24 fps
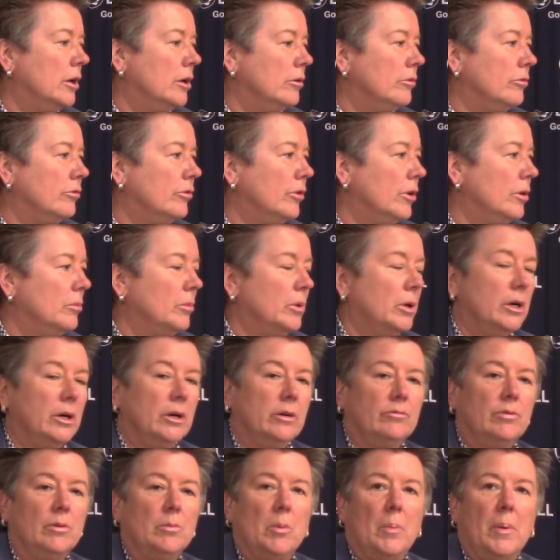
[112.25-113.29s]
from
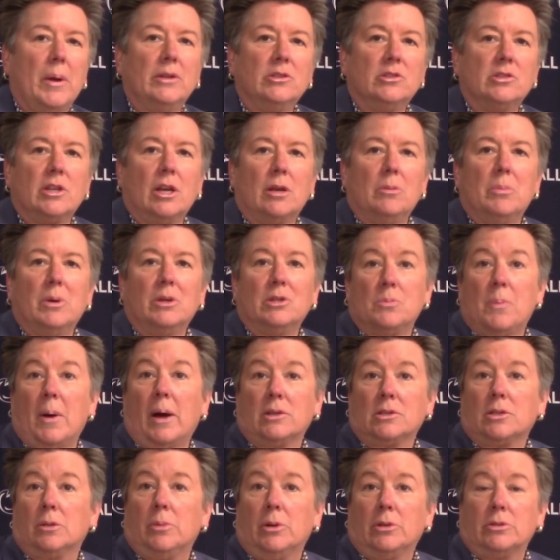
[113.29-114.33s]
a Penn State men's
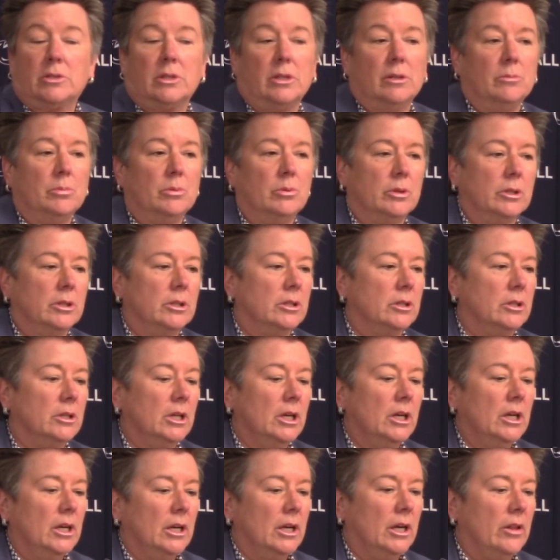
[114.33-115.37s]
basketball standpoint,
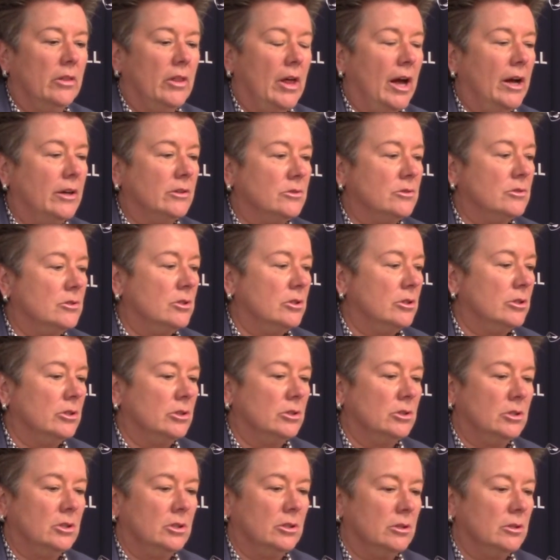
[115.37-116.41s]
and that's
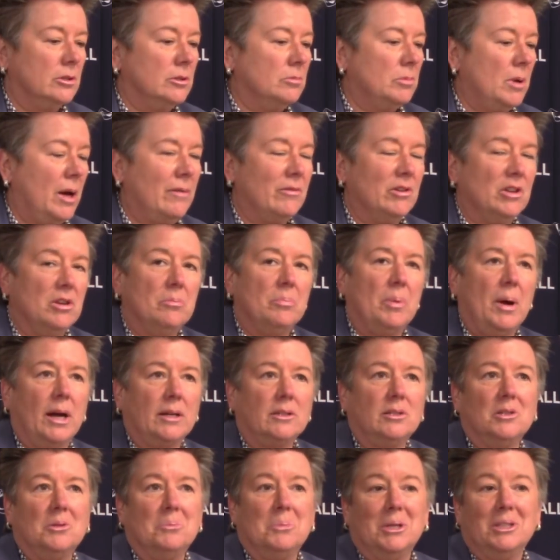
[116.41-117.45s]
to have an
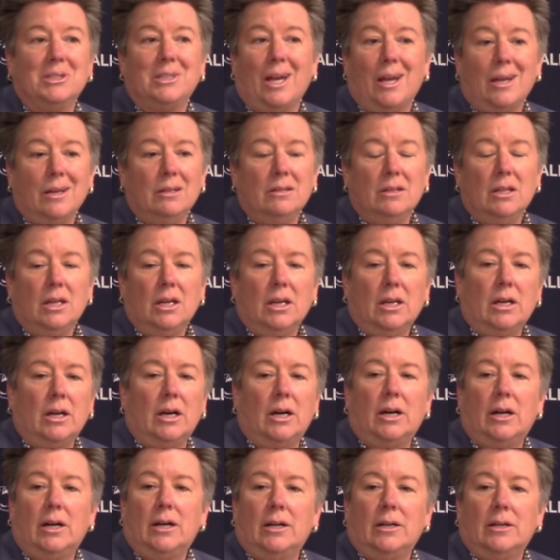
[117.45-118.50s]
impact in the Big Ten,
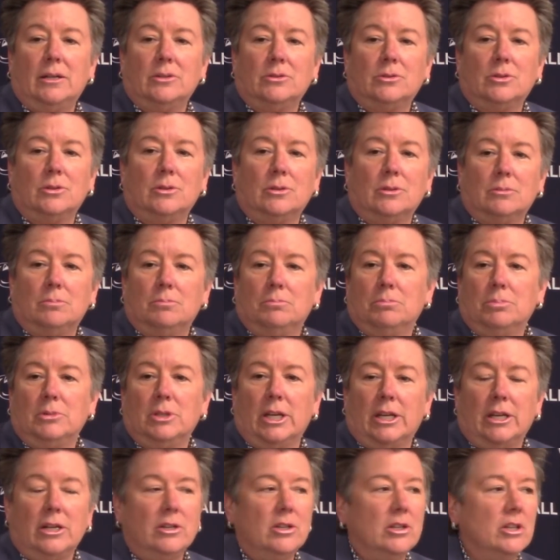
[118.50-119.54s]
to
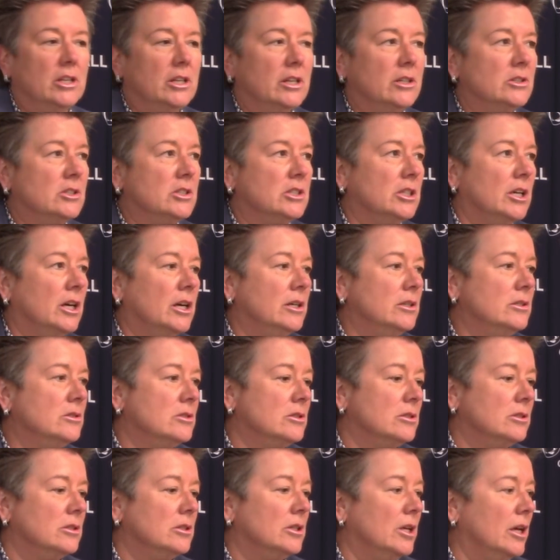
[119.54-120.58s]
get into the
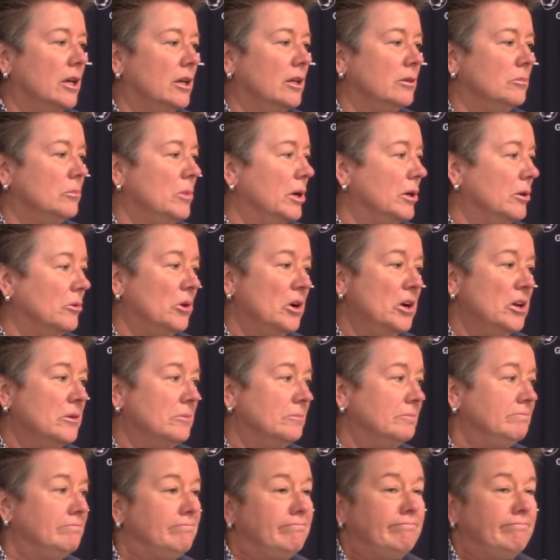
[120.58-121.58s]
NCAAs and make a run.